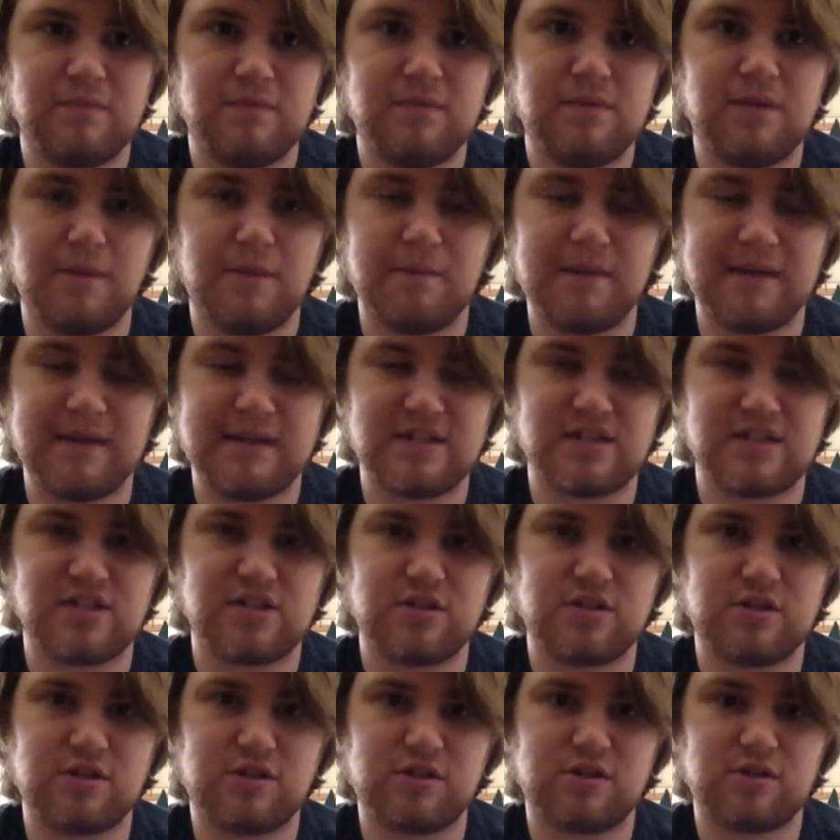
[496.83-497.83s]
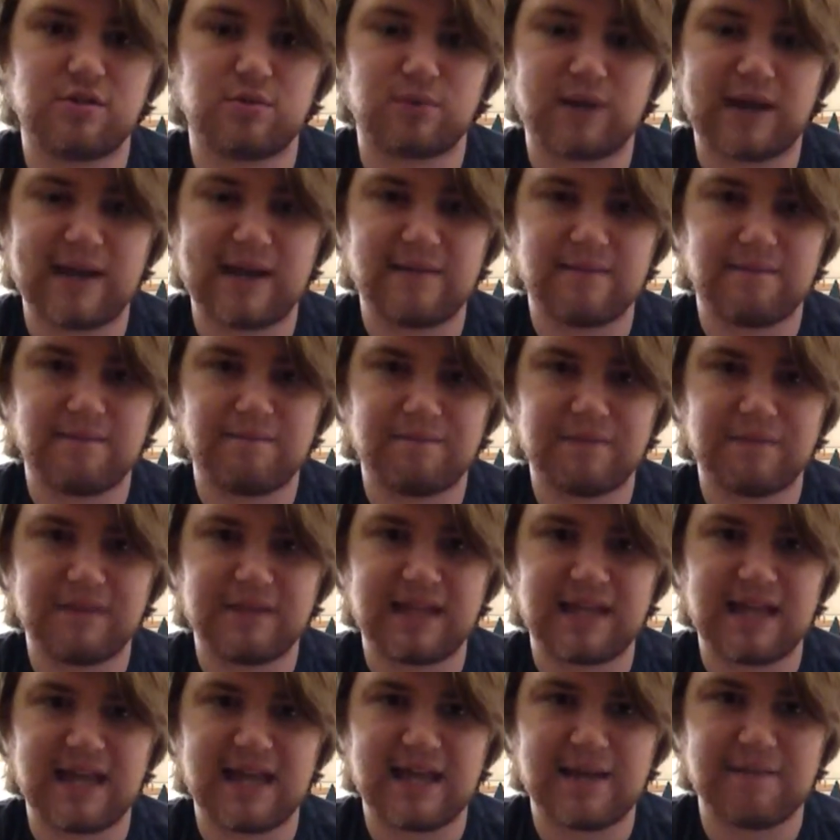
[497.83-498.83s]
the biggest threat in
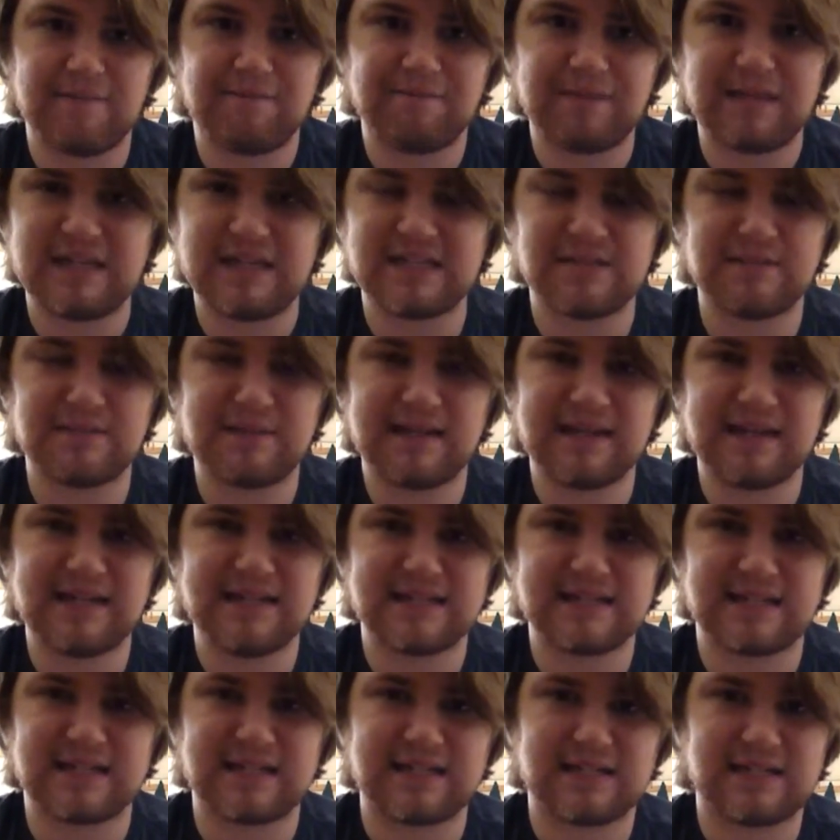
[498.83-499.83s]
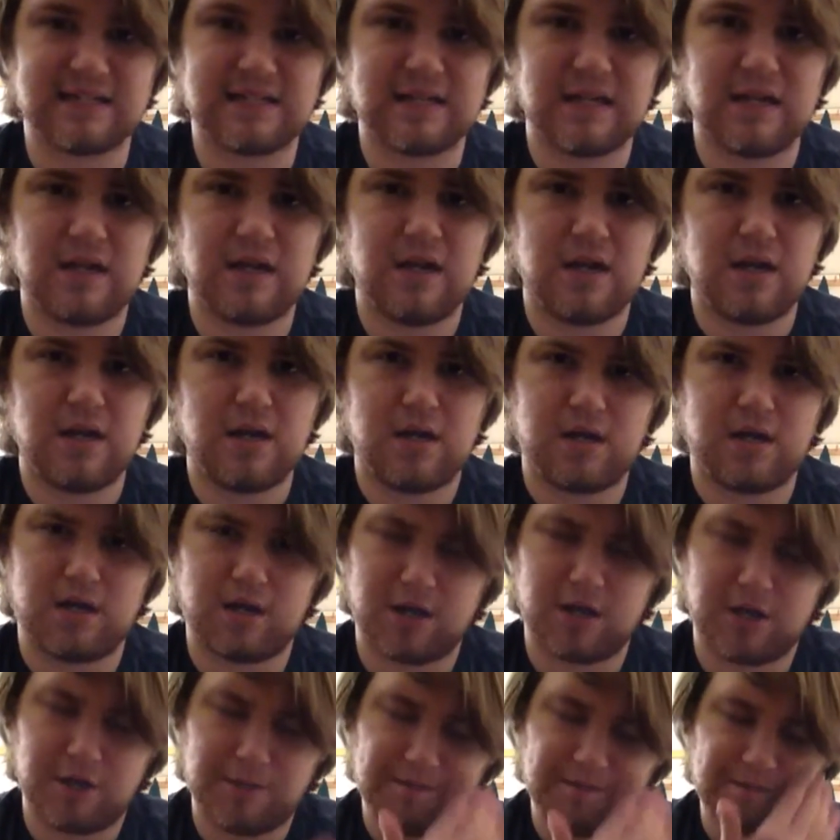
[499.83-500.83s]
the game. That doesn't make any sense.
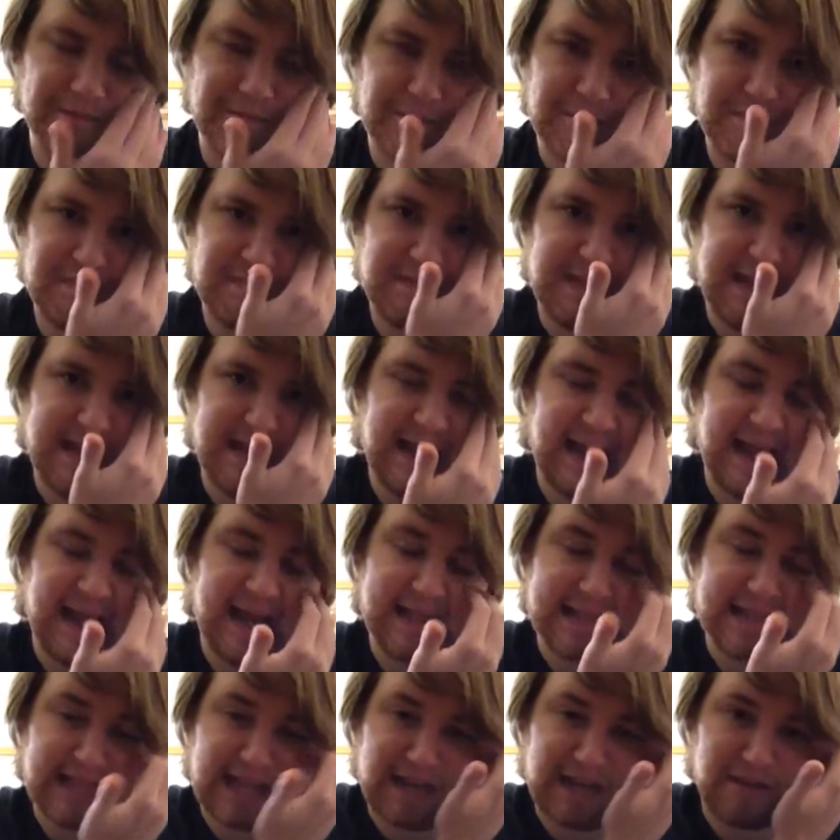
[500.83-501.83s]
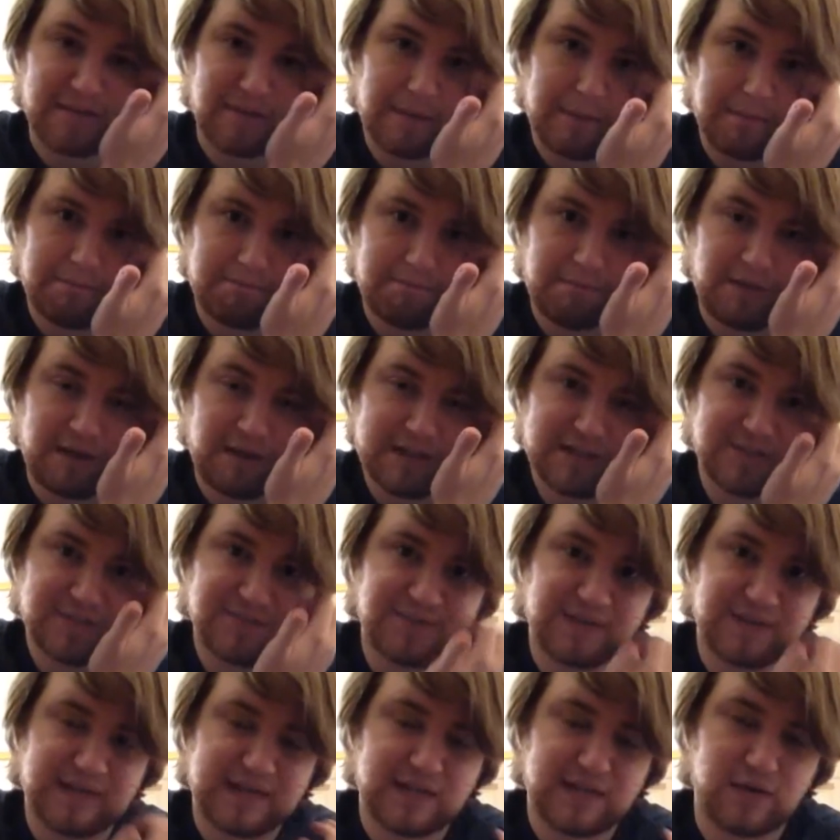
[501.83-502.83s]
And that boss
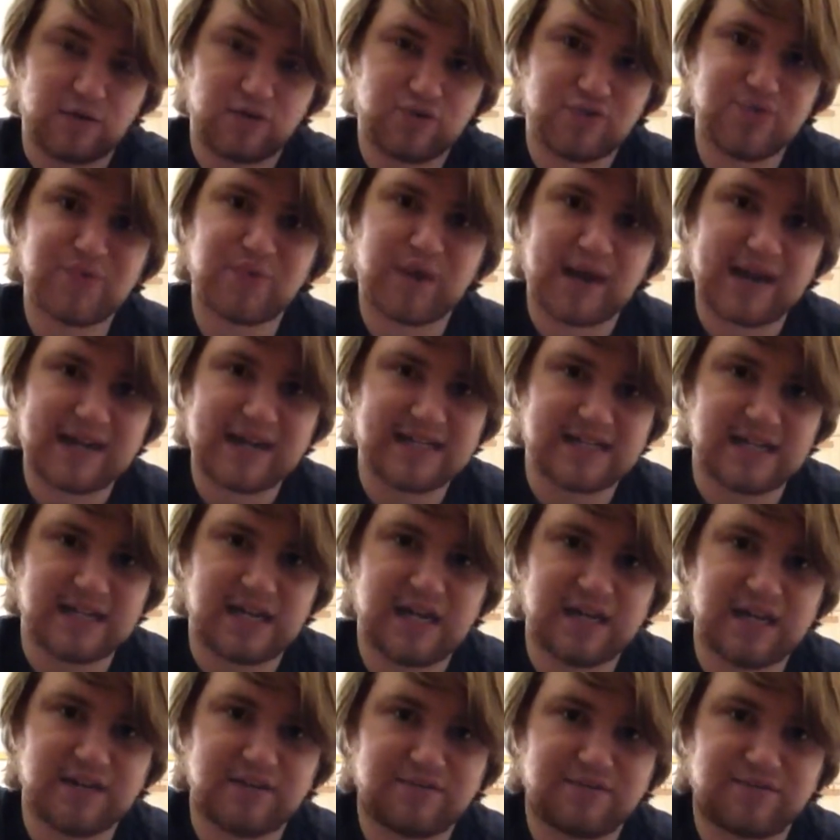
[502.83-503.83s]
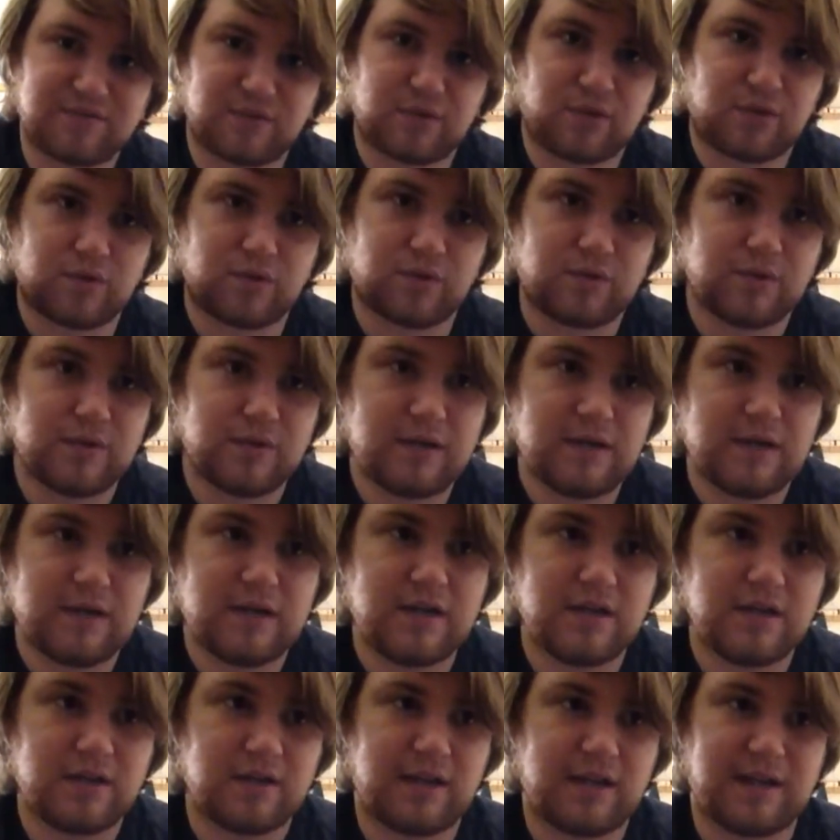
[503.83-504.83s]
fight drags on for
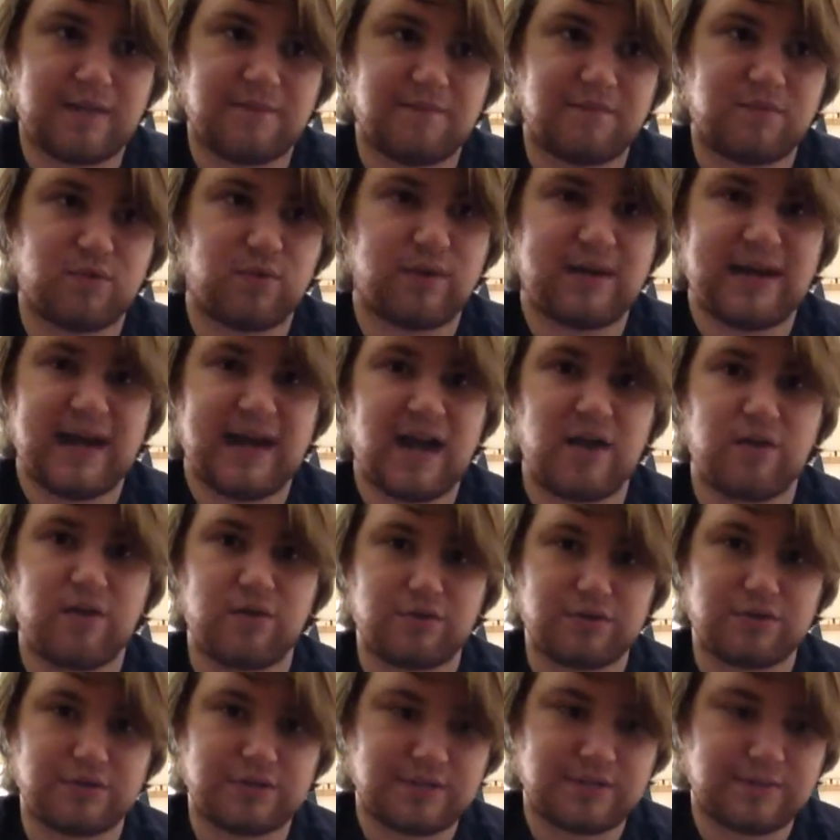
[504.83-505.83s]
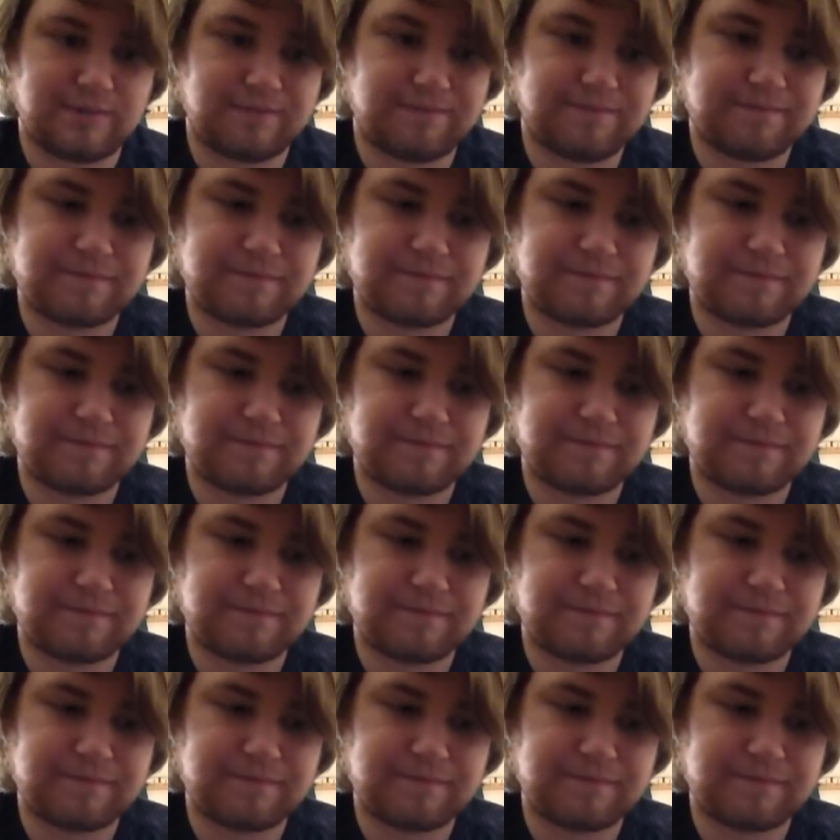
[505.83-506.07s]
like 3 hours.